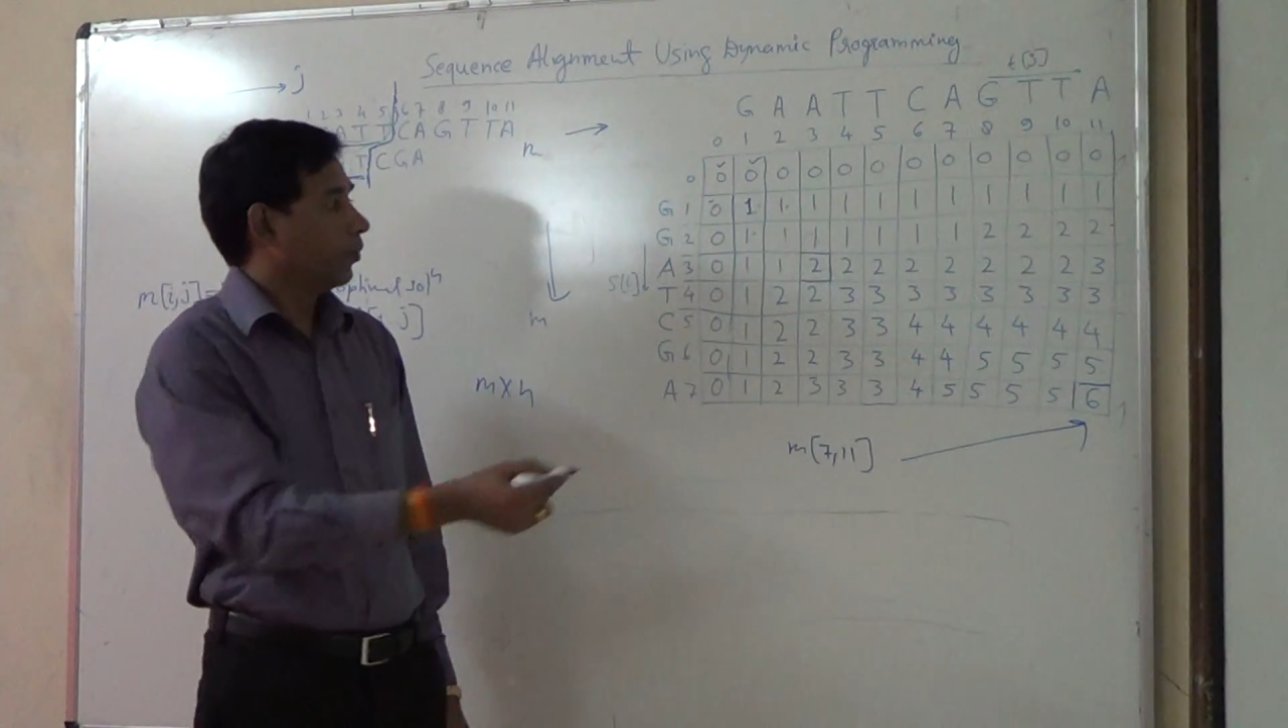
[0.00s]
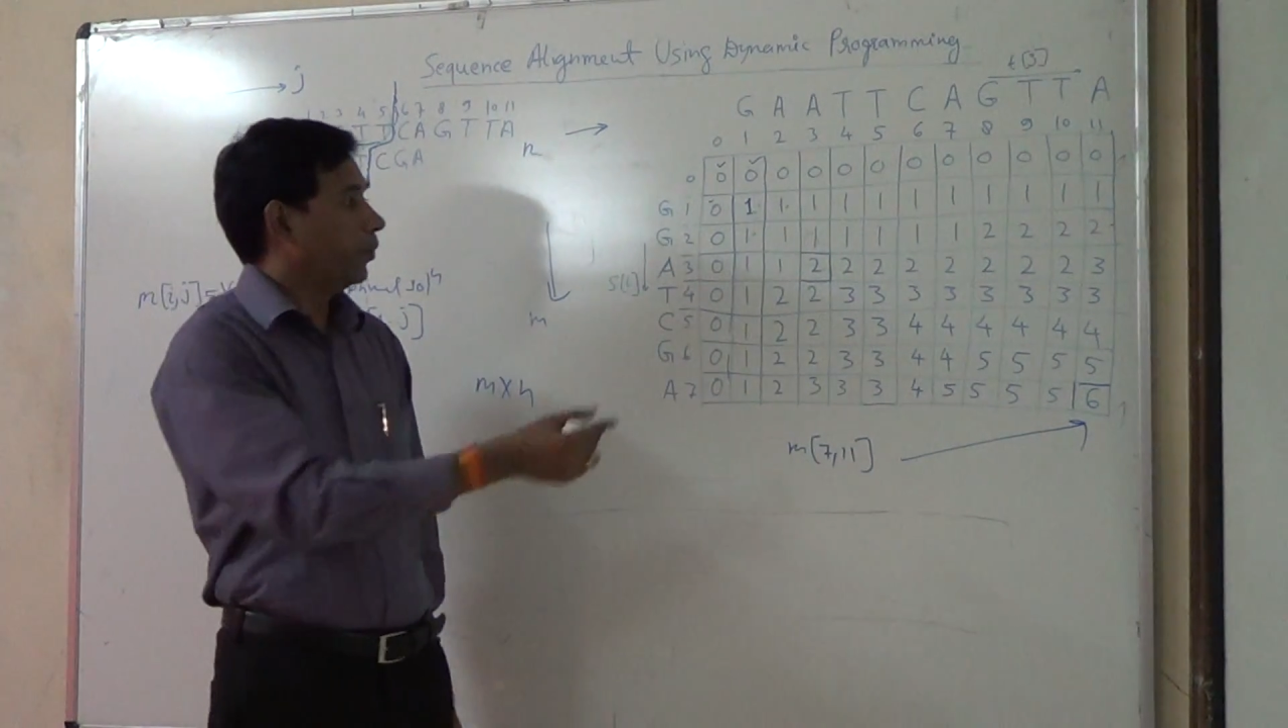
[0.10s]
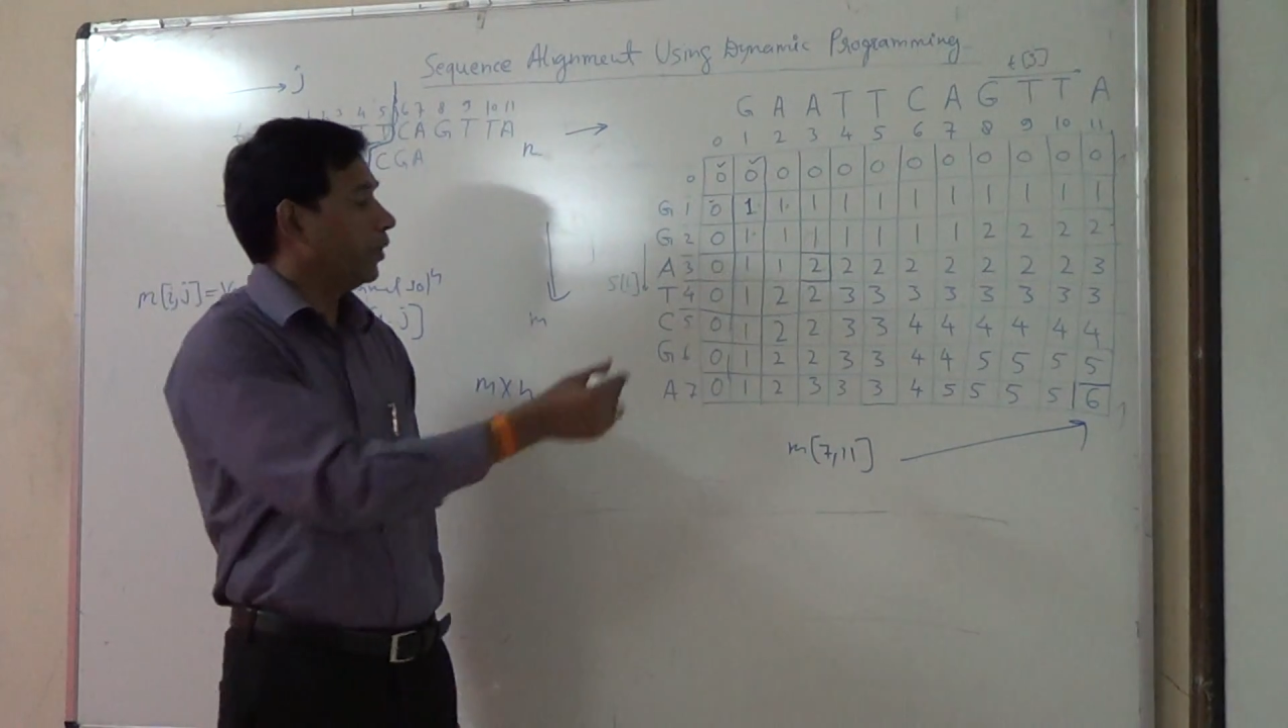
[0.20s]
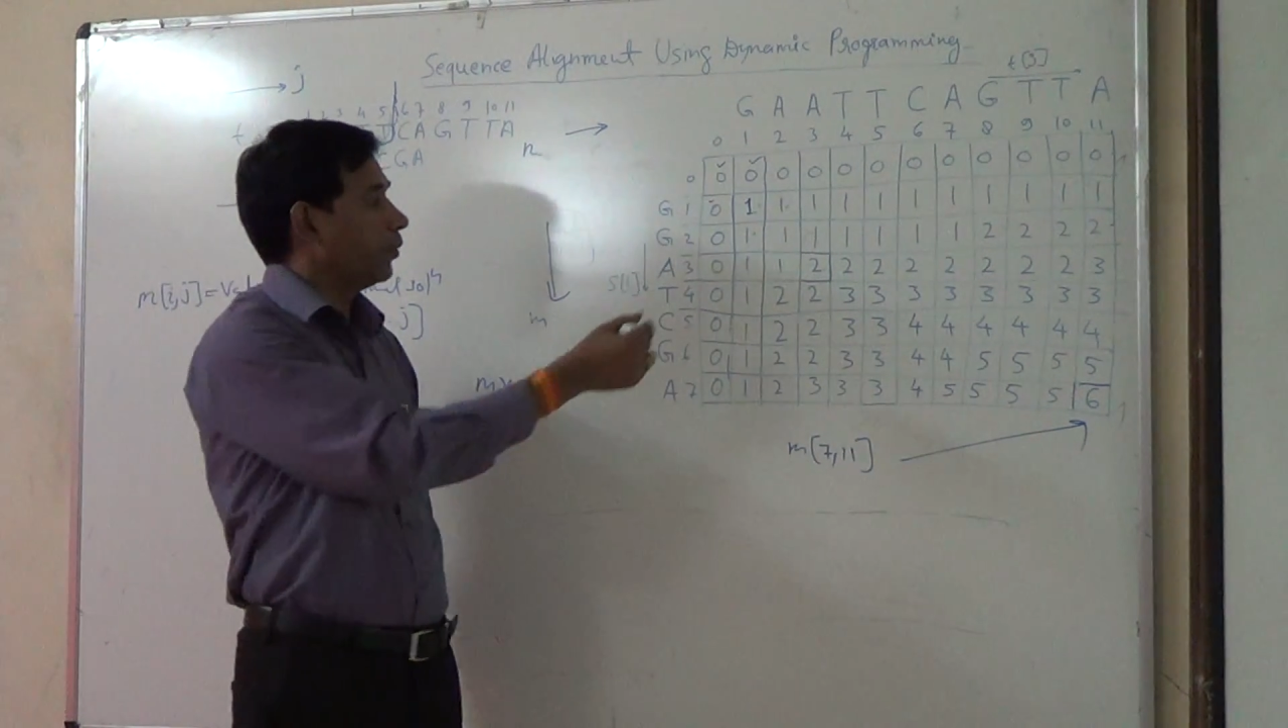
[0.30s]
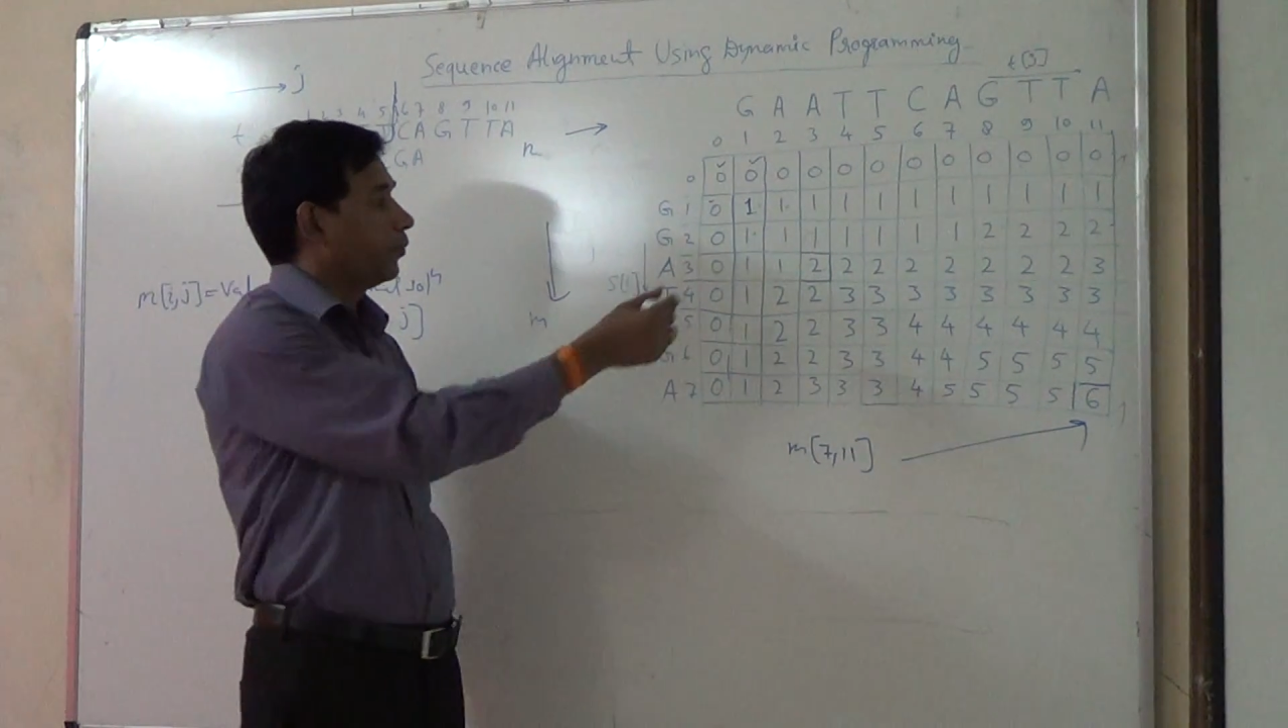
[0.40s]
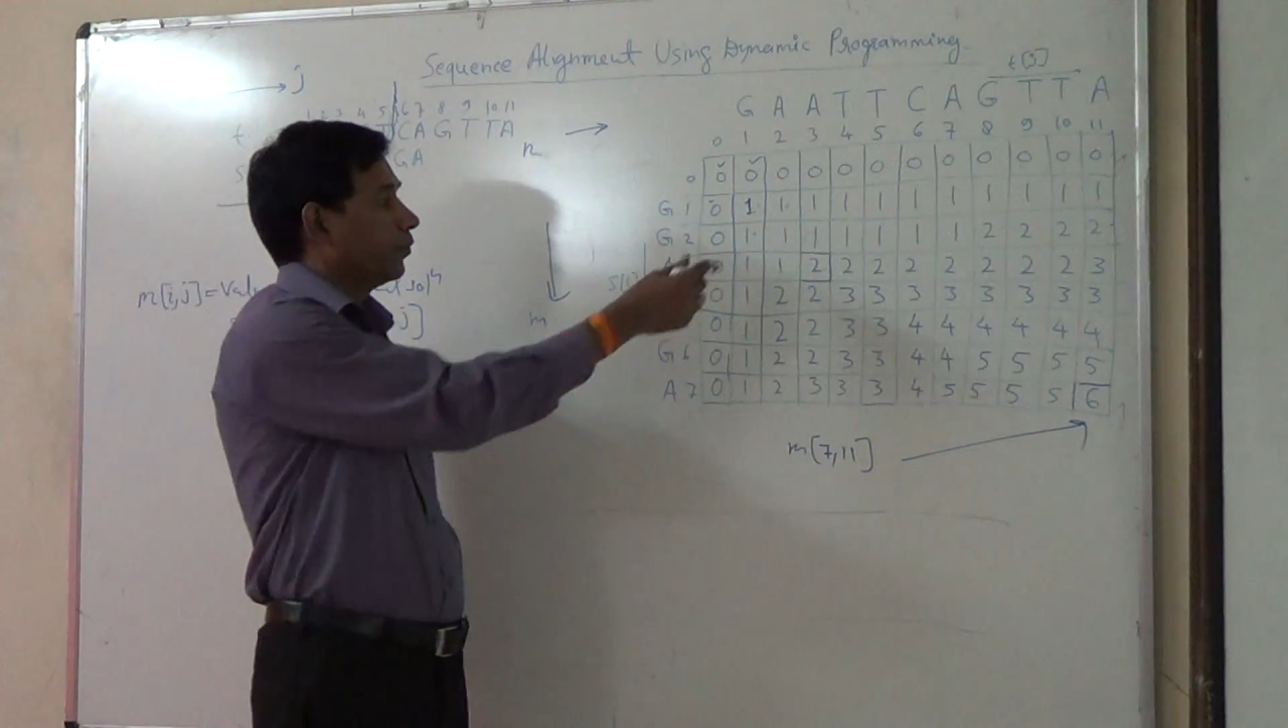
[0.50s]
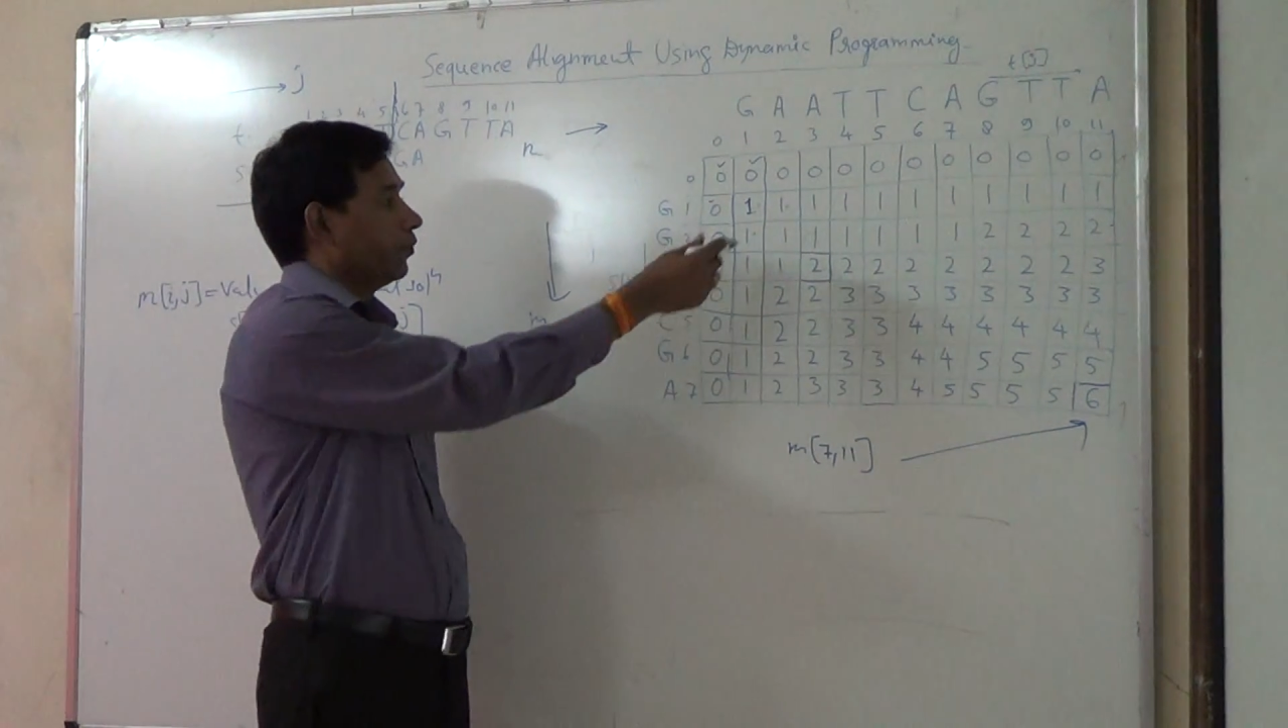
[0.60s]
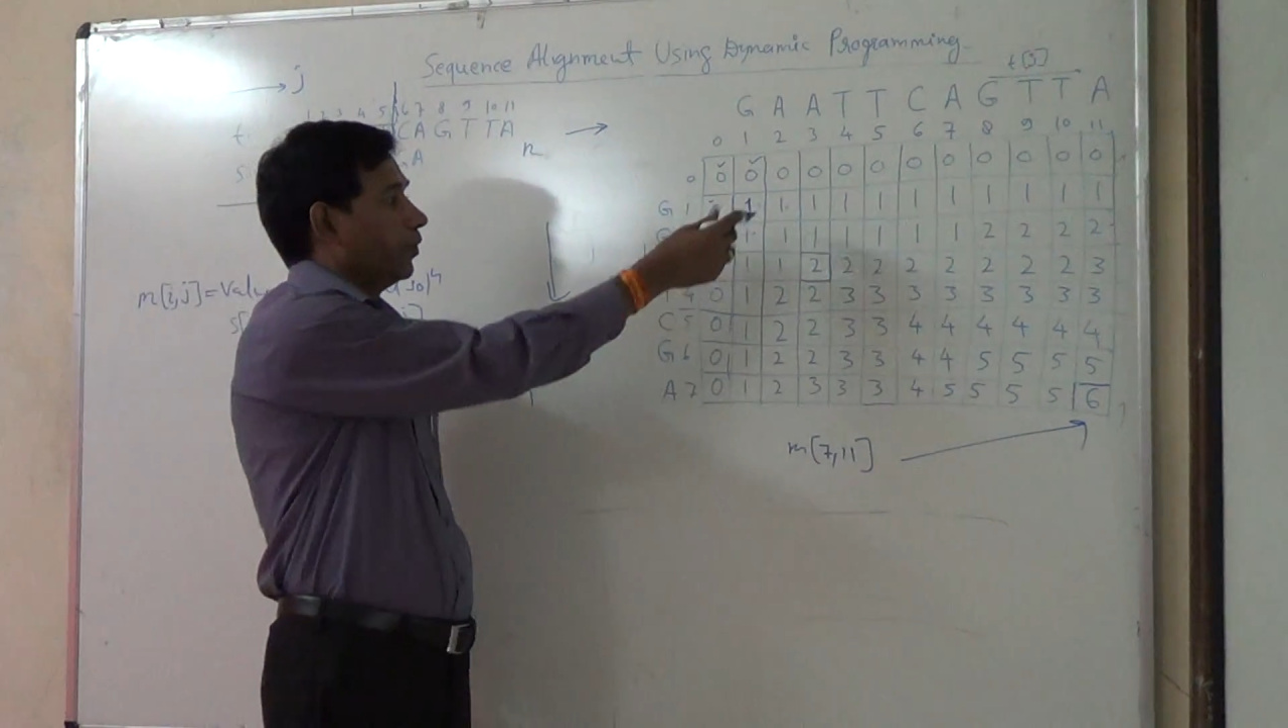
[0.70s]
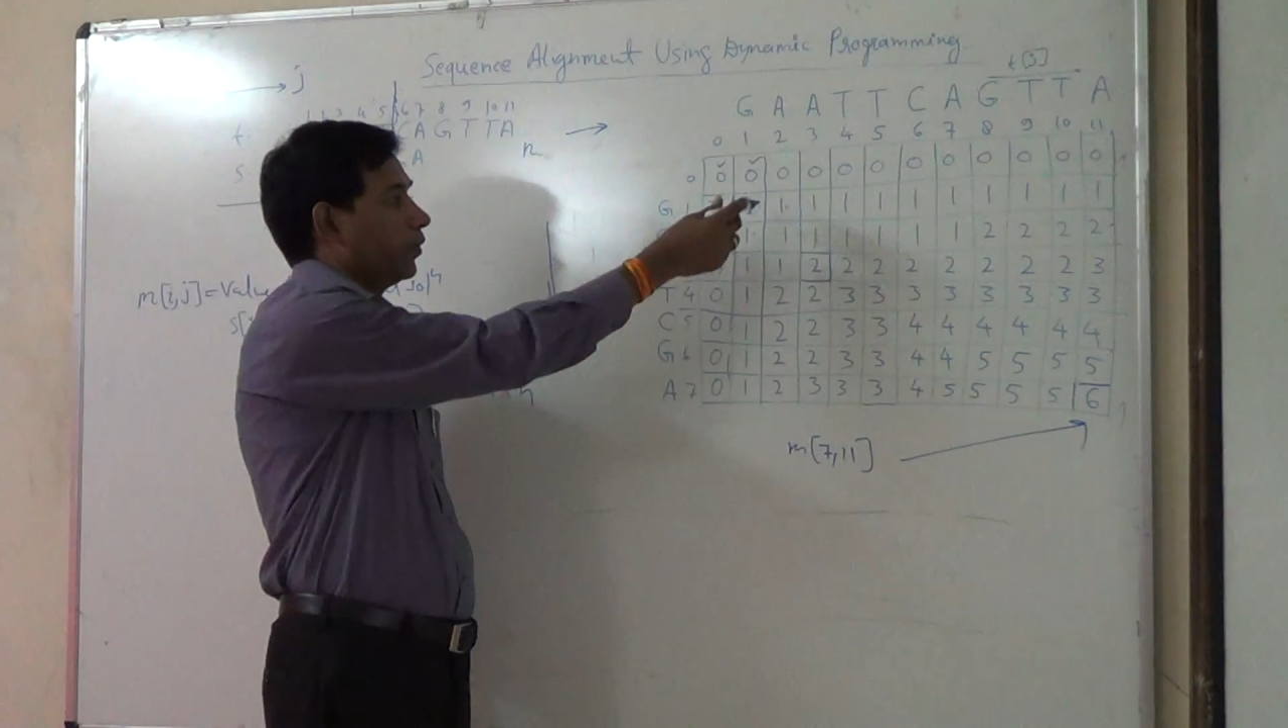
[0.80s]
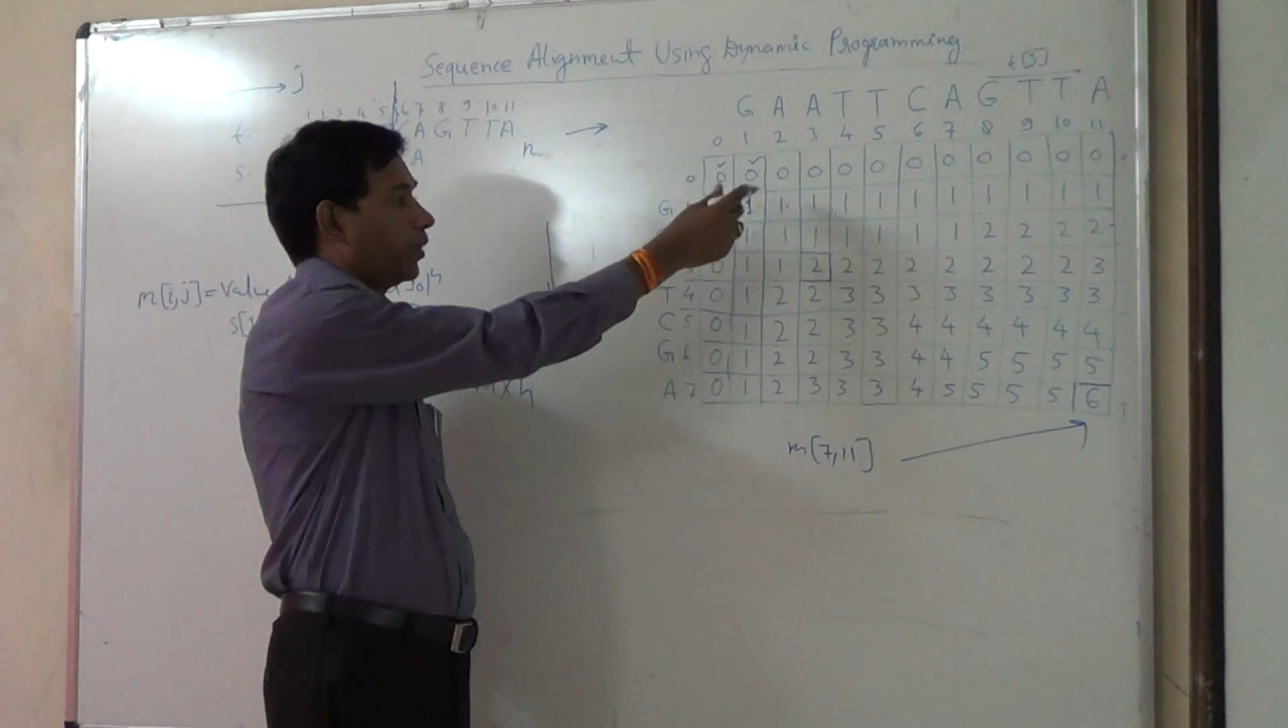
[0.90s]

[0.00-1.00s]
we